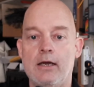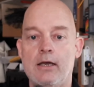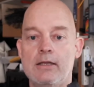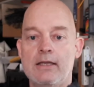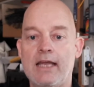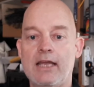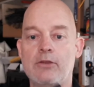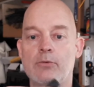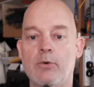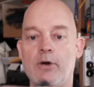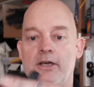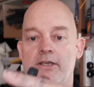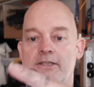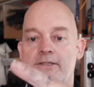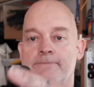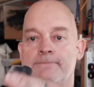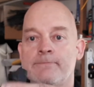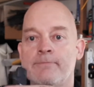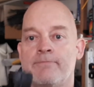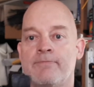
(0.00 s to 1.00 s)
lengthwise.
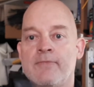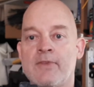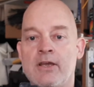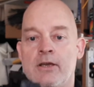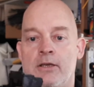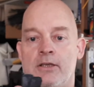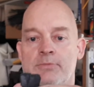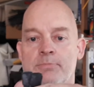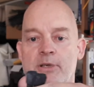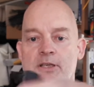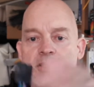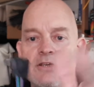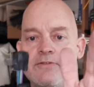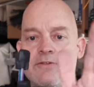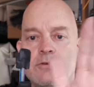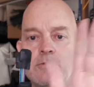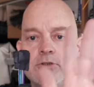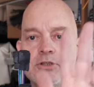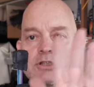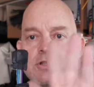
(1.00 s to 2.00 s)
It's a bit
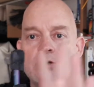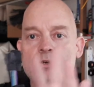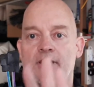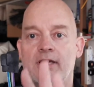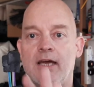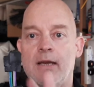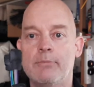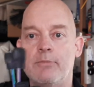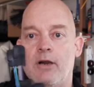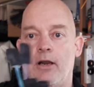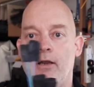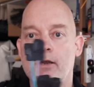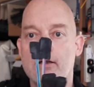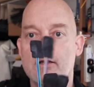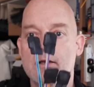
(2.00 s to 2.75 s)
difficult to show on camera,